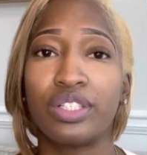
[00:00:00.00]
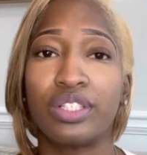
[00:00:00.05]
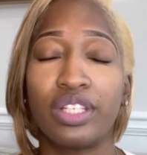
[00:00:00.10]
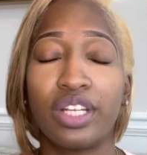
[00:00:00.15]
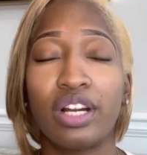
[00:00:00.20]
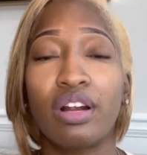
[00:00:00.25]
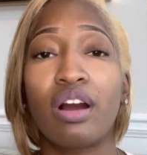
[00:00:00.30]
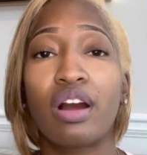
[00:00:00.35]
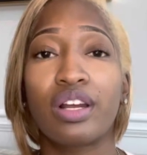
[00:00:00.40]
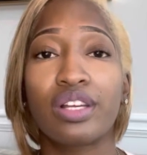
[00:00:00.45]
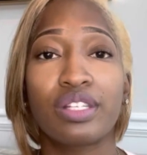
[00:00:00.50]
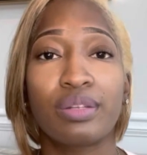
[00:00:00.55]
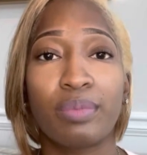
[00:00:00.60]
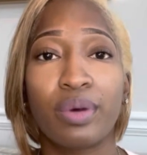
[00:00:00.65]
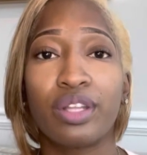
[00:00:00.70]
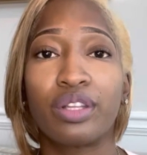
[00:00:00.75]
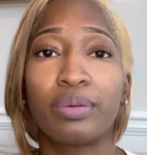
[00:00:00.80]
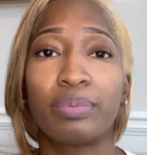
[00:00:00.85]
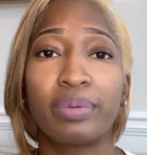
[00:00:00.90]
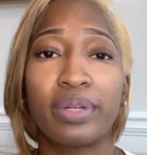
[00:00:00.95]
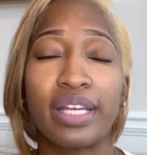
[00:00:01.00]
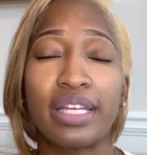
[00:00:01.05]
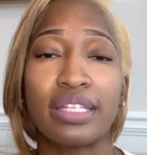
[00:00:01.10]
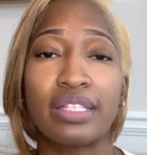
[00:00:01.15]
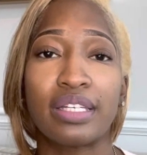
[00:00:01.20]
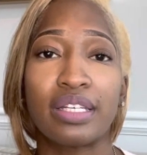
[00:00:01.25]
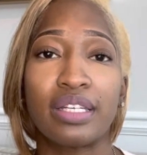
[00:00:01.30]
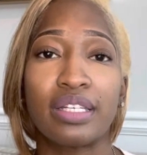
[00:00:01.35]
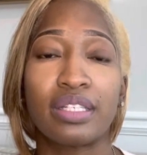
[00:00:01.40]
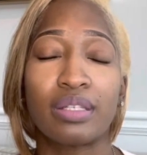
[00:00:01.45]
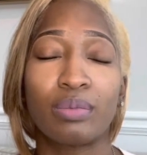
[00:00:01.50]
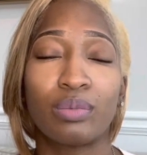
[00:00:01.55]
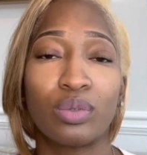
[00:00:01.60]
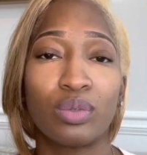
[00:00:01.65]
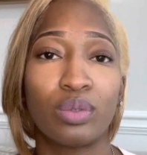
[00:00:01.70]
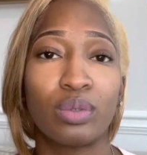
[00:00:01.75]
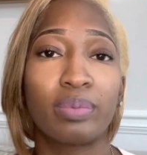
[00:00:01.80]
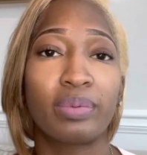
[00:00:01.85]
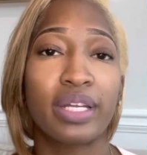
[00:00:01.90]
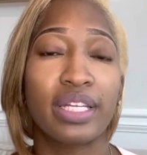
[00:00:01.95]
There are some other places, some
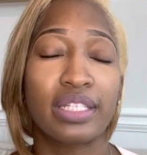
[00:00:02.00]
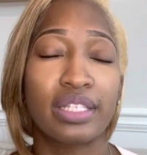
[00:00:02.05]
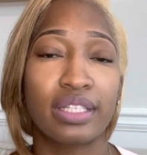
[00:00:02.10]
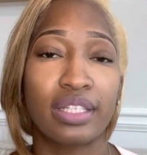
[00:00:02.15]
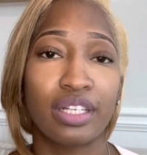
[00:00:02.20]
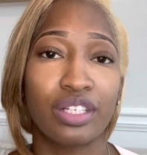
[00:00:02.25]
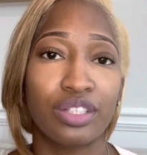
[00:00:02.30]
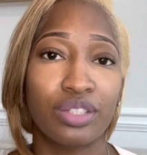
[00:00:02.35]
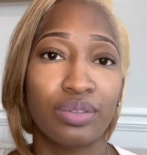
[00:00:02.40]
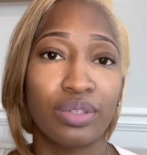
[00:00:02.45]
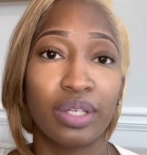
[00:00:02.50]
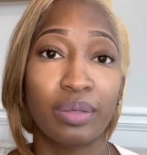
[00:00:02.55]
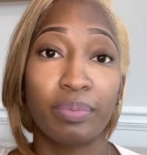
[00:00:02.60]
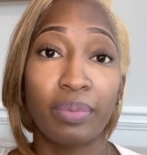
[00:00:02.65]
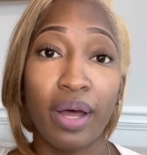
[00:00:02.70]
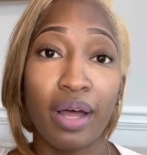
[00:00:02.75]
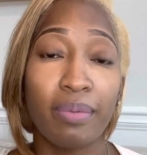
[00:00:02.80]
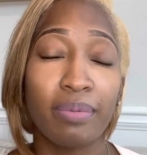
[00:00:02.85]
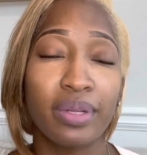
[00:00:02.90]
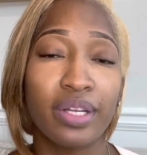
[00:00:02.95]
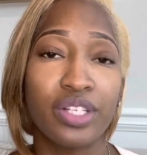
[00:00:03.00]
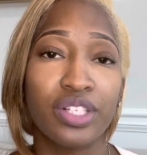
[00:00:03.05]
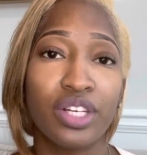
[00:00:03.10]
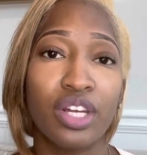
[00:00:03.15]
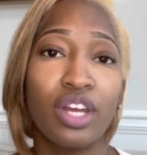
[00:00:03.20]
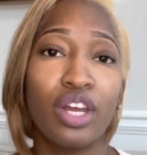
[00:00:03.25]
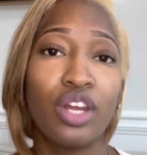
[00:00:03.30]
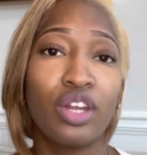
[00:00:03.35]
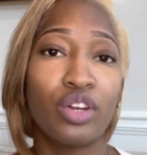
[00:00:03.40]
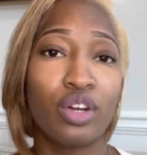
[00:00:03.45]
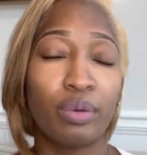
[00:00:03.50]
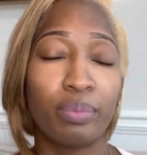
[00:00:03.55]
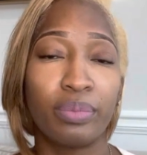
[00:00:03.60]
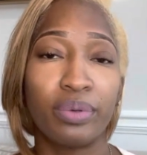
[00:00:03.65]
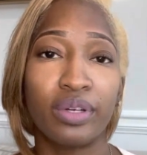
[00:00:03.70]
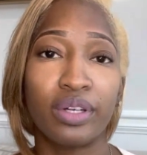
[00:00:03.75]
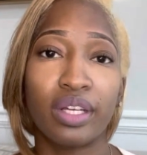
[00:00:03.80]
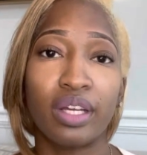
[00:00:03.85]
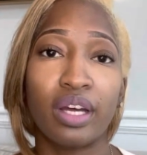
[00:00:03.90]
cool places that you could publish your book.